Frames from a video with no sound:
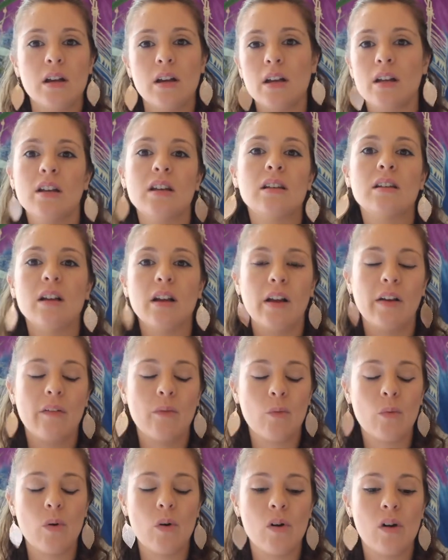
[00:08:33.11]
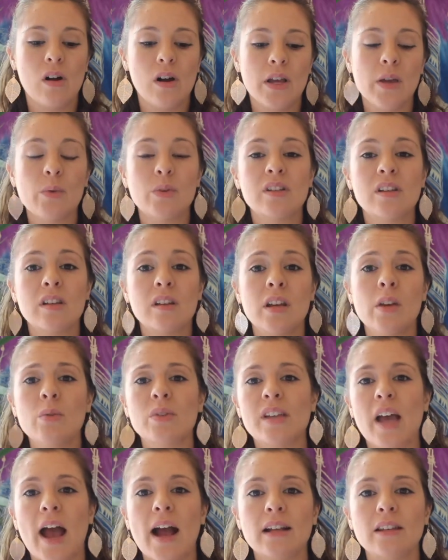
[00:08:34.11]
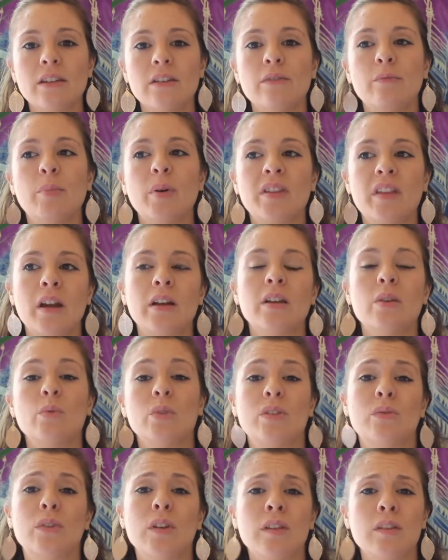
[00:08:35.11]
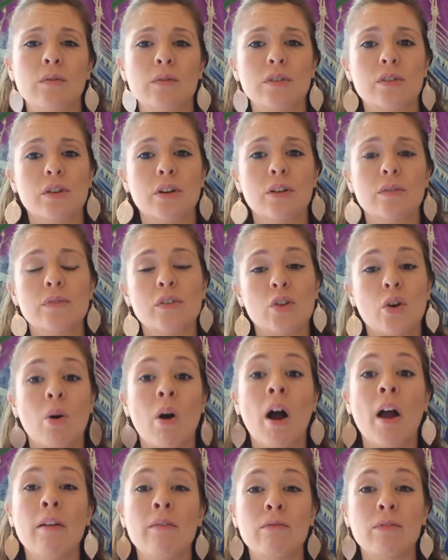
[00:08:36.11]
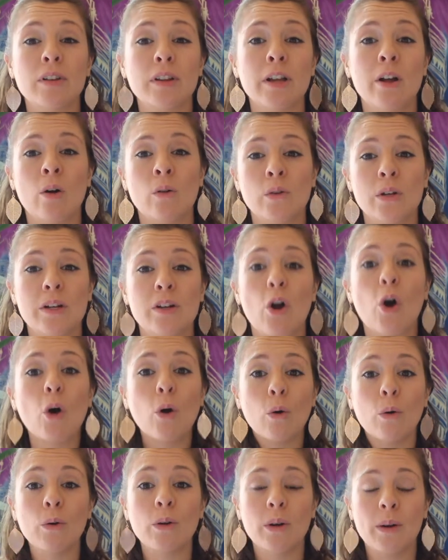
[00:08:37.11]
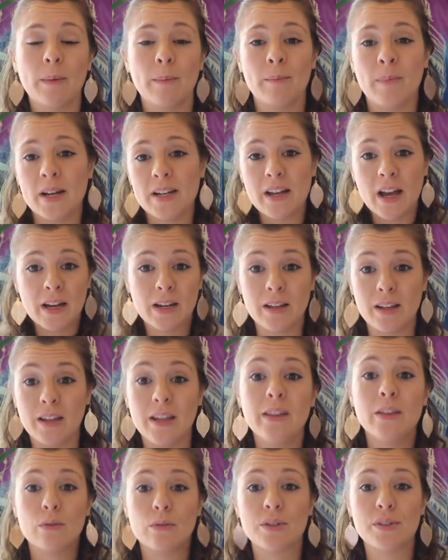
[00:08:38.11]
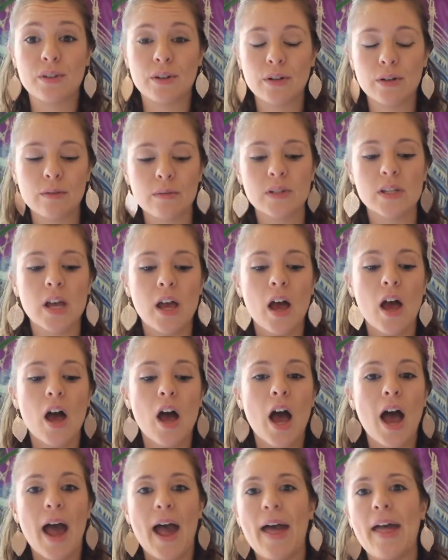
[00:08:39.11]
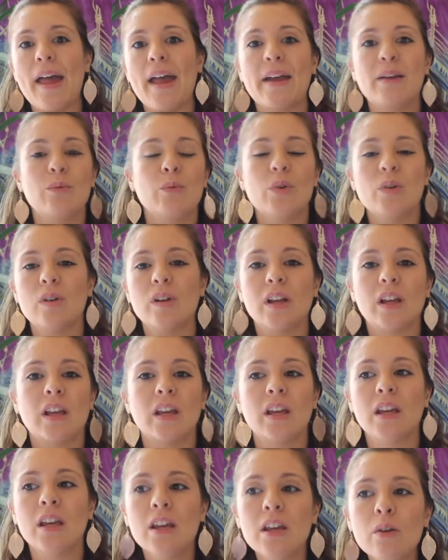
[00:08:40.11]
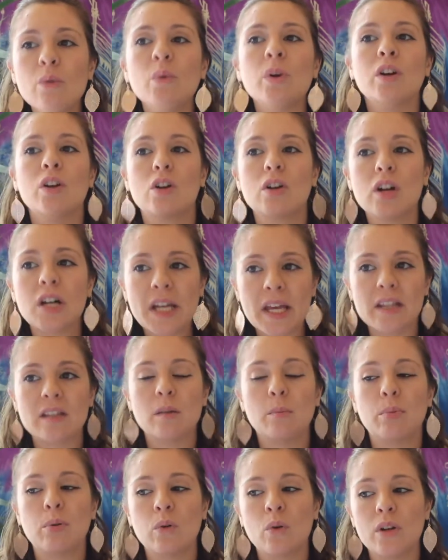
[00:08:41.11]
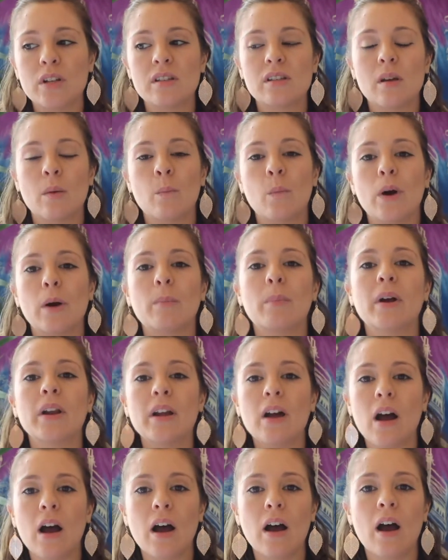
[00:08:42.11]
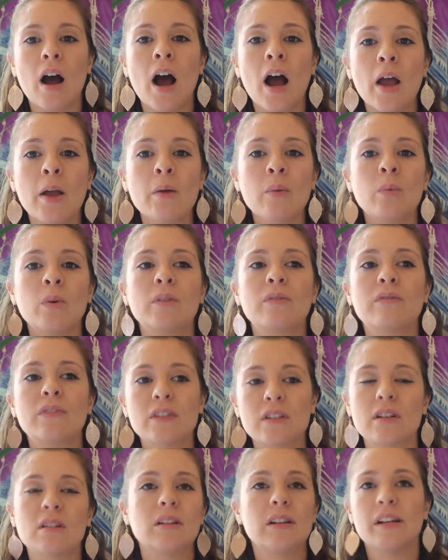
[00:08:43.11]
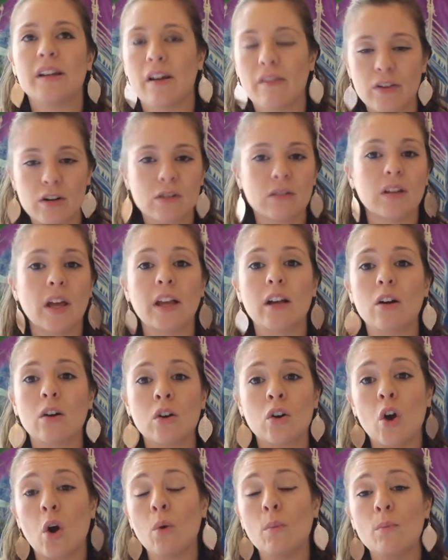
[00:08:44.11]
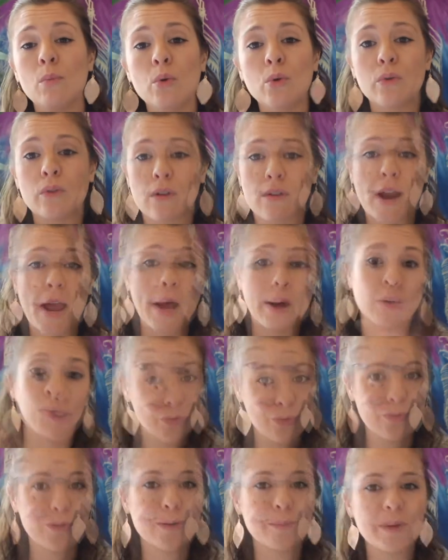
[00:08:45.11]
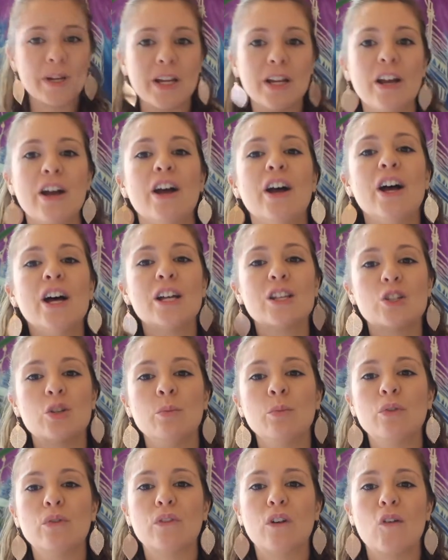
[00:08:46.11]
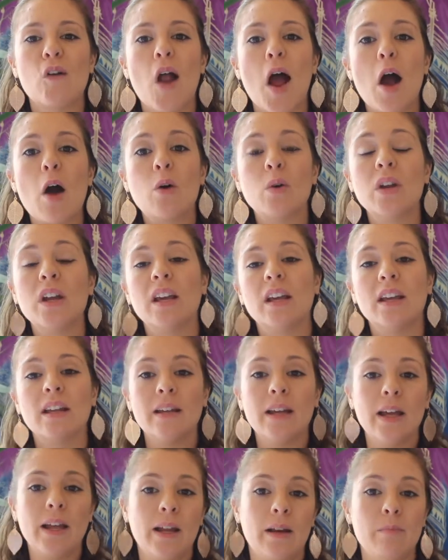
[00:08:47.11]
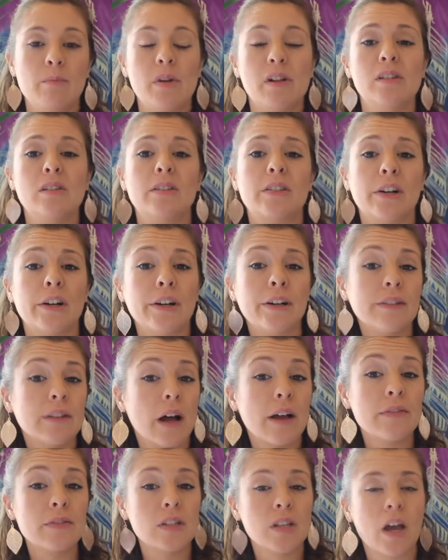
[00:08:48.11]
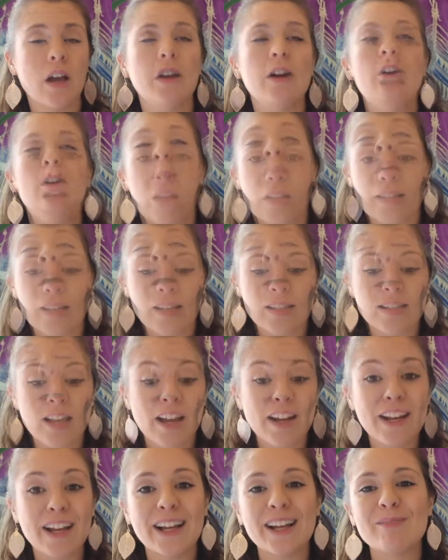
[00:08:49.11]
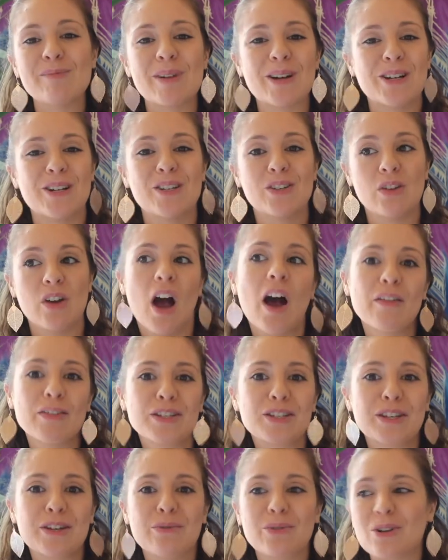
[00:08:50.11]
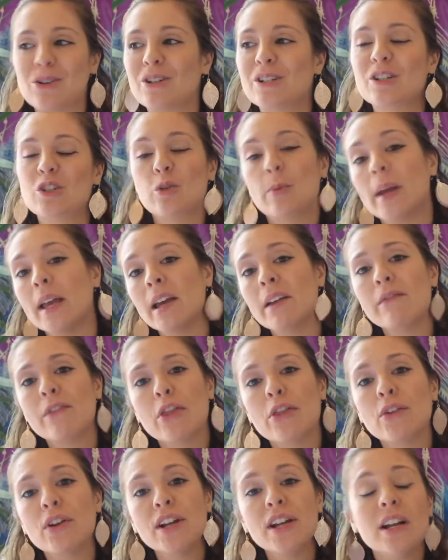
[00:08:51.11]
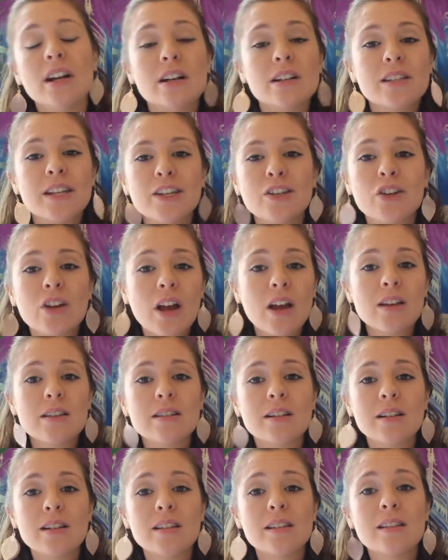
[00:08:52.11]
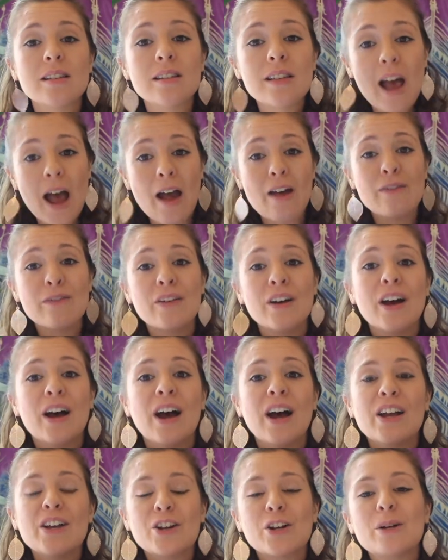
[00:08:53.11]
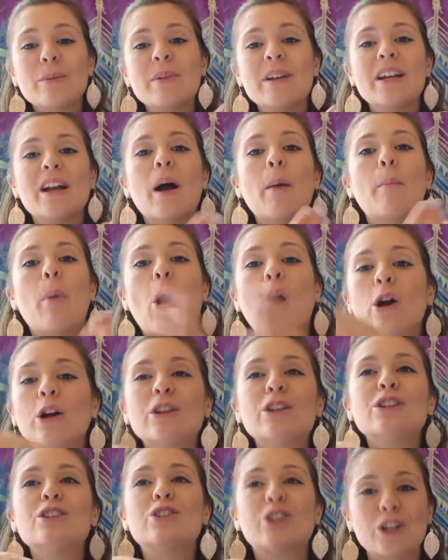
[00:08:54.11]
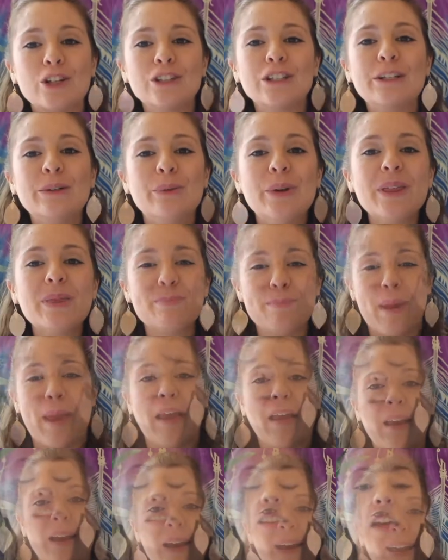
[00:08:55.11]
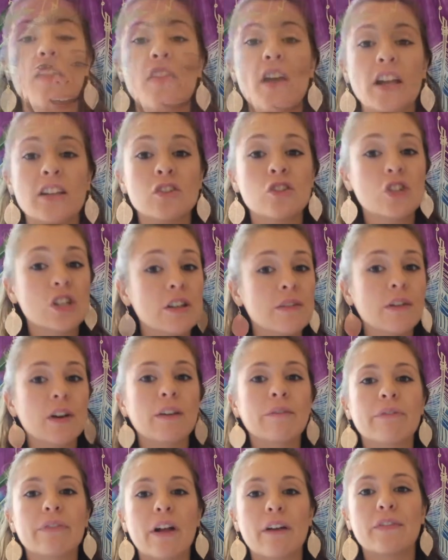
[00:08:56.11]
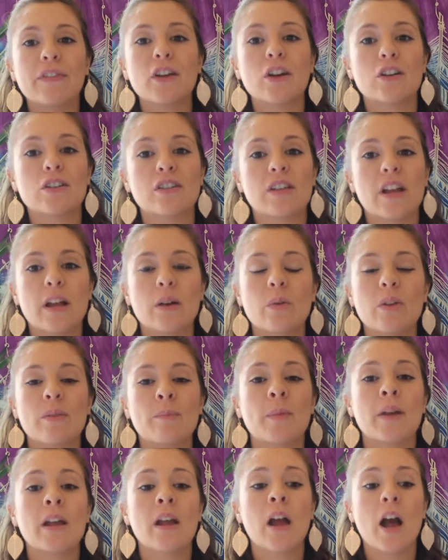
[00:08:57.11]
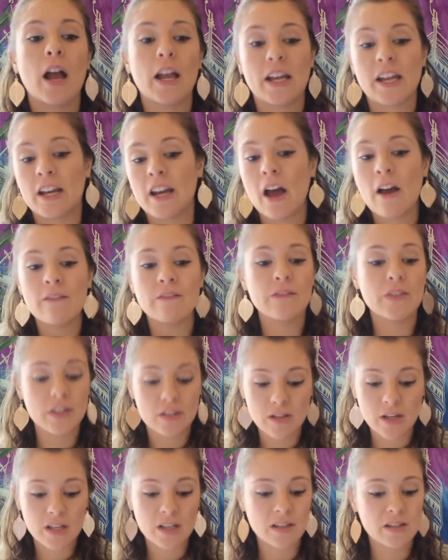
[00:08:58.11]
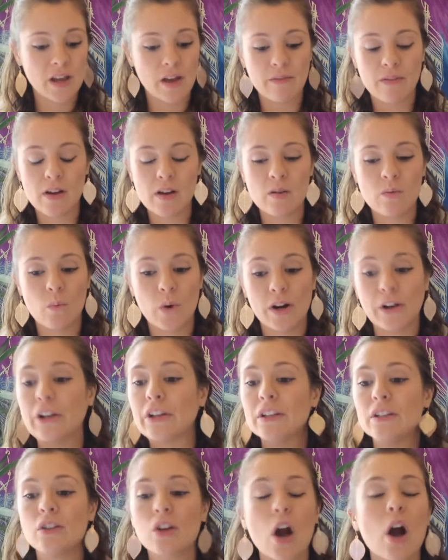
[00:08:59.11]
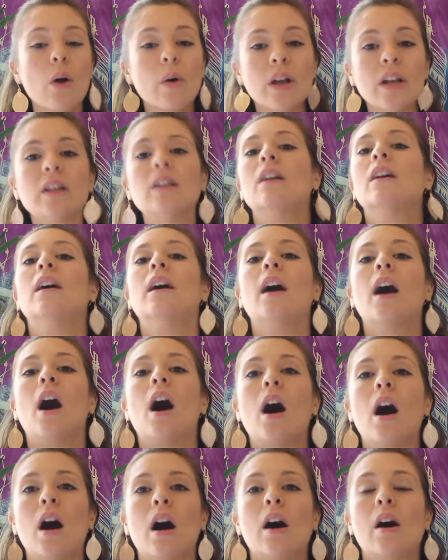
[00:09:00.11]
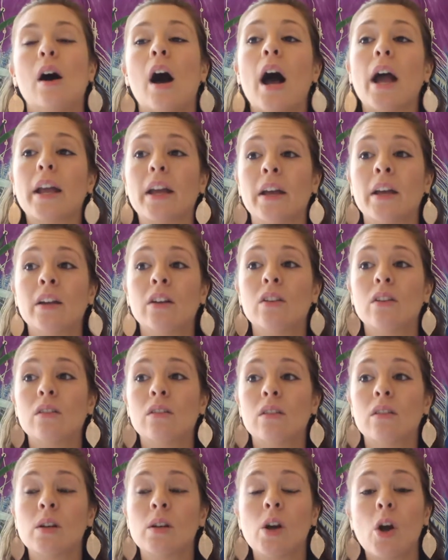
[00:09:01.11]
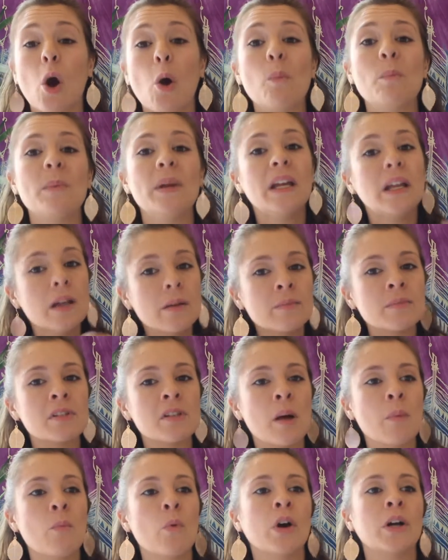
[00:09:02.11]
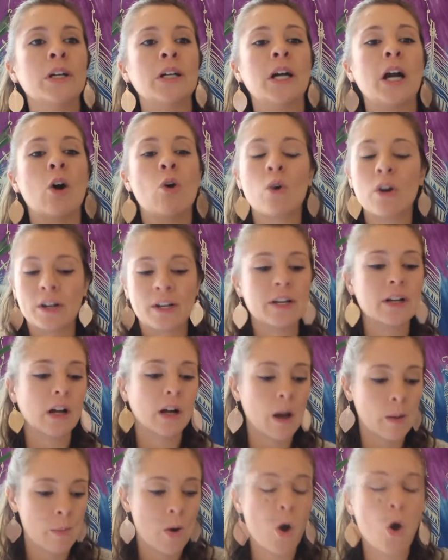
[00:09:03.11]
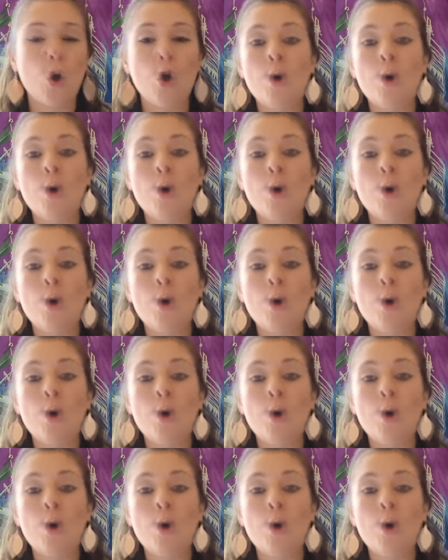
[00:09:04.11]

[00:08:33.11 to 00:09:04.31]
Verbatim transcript: in his, he was active, but then he was in the reserves, so I've really only known my dad in the reserves, and he would get deployed somewhere, but I would physically never like go move around. New for me to move around in a military lifestyle. It's exciting, because obviously we're going to Japan for 3 years, and you guys gonna have, you're gonna be part of the journey with me. Anyways, and then Shiva and Fluffy are staying with me. I cannot visit Devan where he's going. I could go meet him somewhere, or he could come home.